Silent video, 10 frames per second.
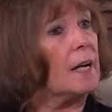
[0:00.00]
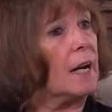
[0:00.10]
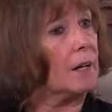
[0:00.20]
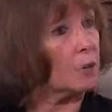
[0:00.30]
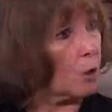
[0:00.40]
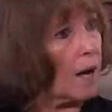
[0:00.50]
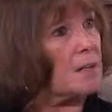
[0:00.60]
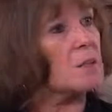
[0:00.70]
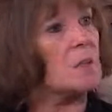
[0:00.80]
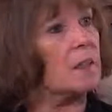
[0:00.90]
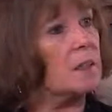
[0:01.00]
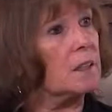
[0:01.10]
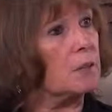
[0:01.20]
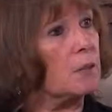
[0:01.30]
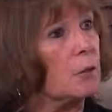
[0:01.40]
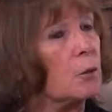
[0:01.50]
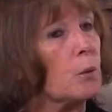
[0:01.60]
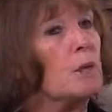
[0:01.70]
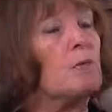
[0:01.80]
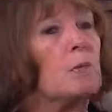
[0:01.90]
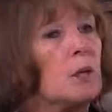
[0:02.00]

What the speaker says: And they're isolated in their grief,